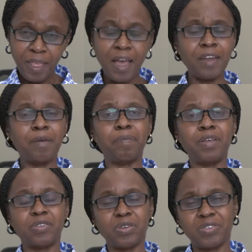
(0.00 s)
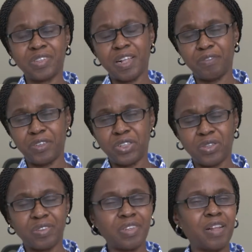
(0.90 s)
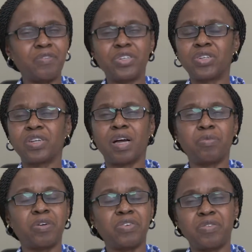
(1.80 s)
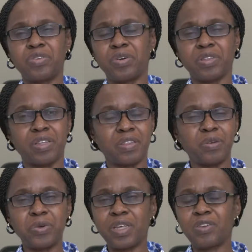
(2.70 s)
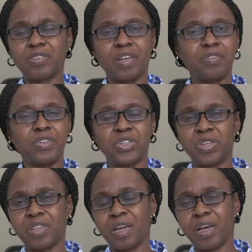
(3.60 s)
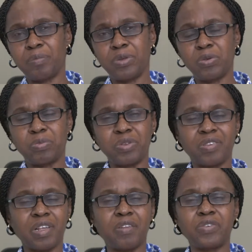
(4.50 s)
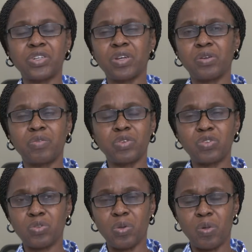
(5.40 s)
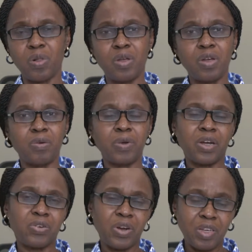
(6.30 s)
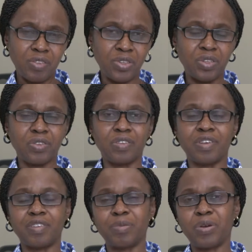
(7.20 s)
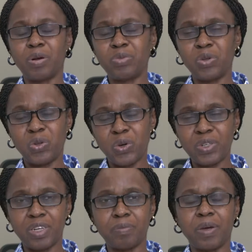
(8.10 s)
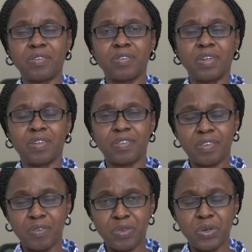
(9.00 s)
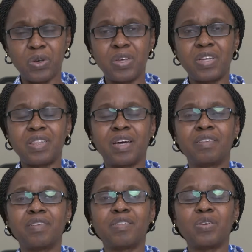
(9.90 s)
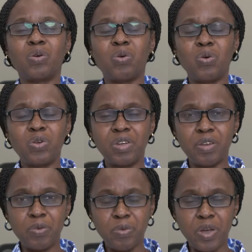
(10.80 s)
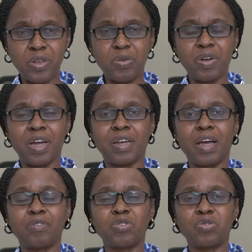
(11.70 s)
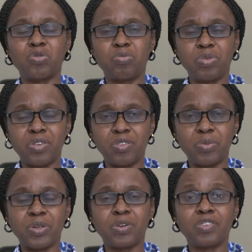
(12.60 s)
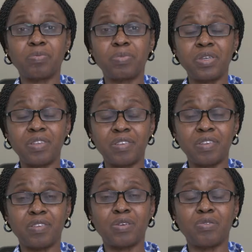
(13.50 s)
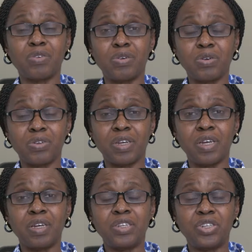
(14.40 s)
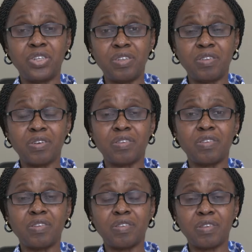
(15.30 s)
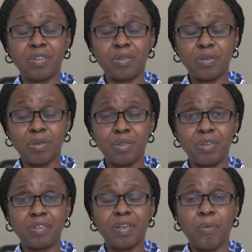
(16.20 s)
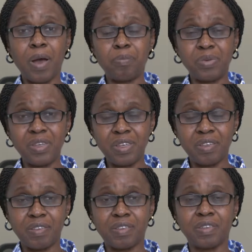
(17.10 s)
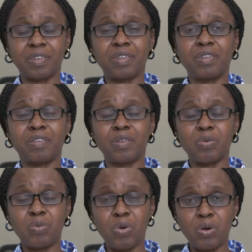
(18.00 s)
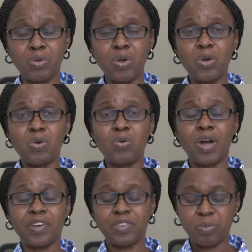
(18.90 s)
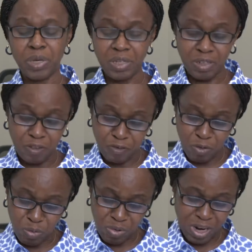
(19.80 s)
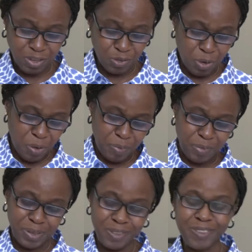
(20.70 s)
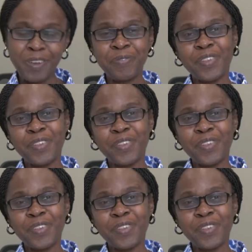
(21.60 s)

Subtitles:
and a place of salvation. Salvation above every other thing. Without salvation, there can be no peace. Salvation of the soul, where Christ Jesus has become Lord and personal Savior. That is the only way you can have true peace, because peace is of God. Jesus is our peace. He is the one who has paid the full price for our peace.